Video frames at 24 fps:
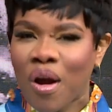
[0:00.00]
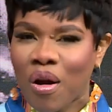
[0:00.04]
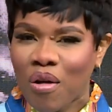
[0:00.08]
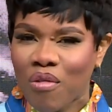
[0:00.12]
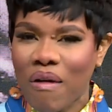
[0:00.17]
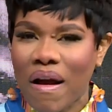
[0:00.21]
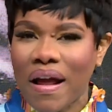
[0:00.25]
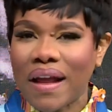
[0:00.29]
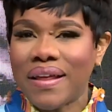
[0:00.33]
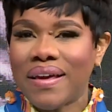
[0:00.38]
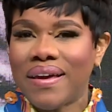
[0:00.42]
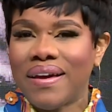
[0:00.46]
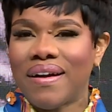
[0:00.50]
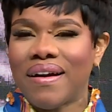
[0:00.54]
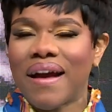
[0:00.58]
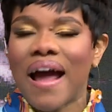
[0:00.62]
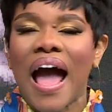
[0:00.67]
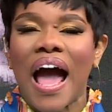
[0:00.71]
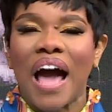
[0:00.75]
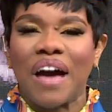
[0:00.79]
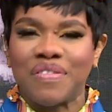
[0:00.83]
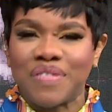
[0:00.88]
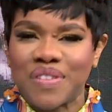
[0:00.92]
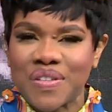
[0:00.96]
right here
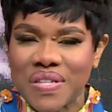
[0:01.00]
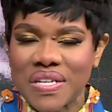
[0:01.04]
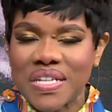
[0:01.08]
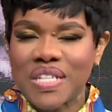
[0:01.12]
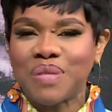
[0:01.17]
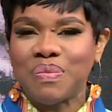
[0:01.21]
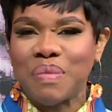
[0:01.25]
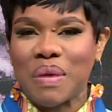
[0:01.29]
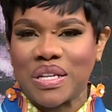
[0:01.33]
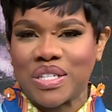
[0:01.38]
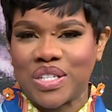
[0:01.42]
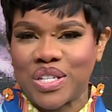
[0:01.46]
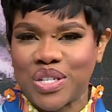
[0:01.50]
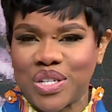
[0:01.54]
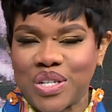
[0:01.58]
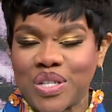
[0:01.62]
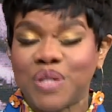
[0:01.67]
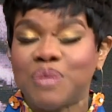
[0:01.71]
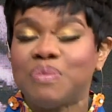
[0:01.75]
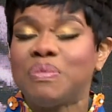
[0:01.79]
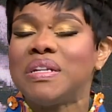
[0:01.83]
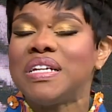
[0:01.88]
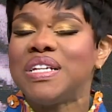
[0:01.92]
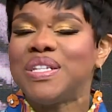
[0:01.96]
after these
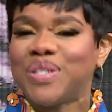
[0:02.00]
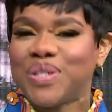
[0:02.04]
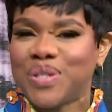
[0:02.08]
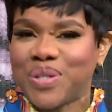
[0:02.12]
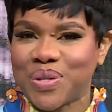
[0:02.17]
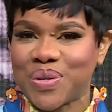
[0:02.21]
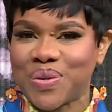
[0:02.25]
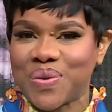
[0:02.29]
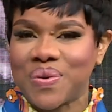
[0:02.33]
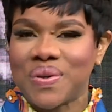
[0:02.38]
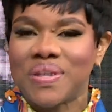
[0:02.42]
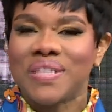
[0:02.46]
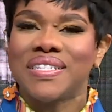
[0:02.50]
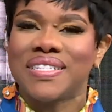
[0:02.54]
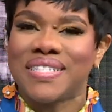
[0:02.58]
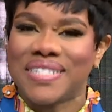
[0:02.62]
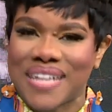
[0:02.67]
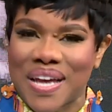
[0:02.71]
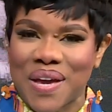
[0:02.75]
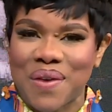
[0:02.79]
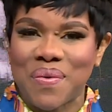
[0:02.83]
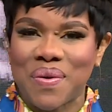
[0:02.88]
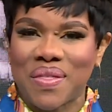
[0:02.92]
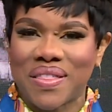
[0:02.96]
messages. Please do
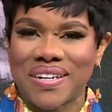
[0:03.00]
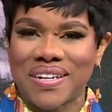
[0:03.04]
stay with